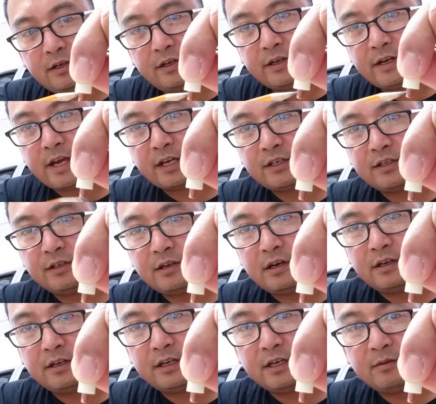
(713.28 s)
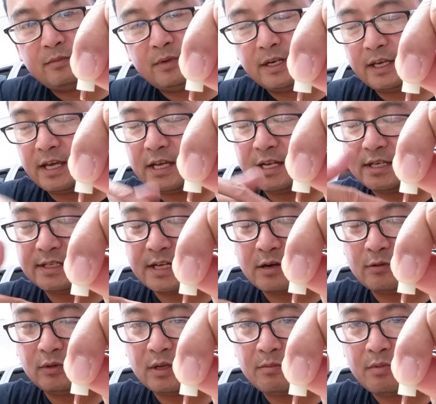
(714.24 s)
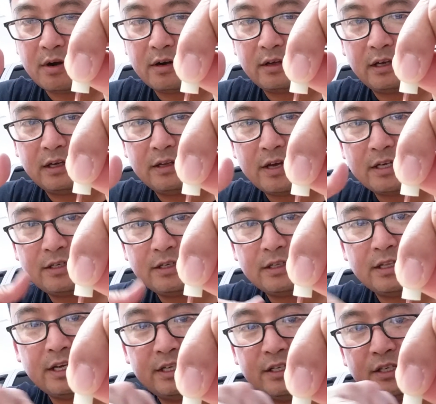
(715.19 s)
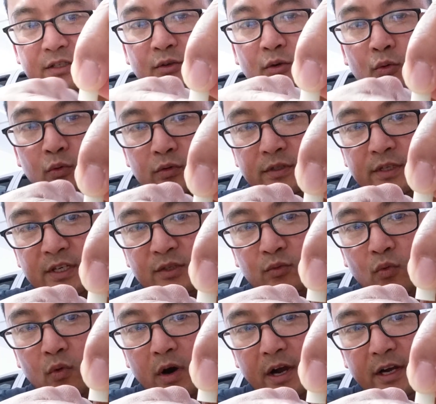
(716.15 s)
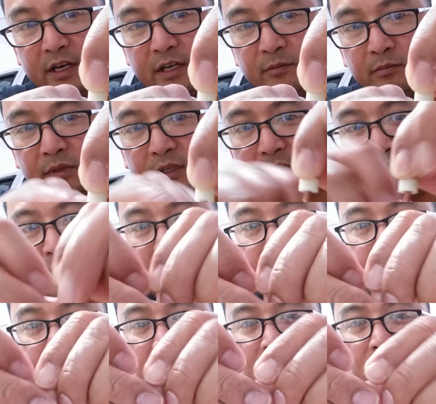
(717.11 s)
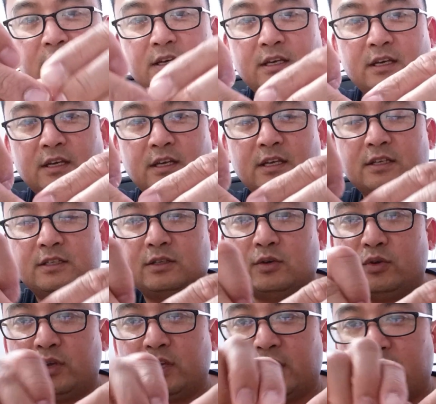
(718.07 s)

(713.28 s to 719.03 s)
connection on here. But again, it's not really part of the connection. It just holds this wire in place, so you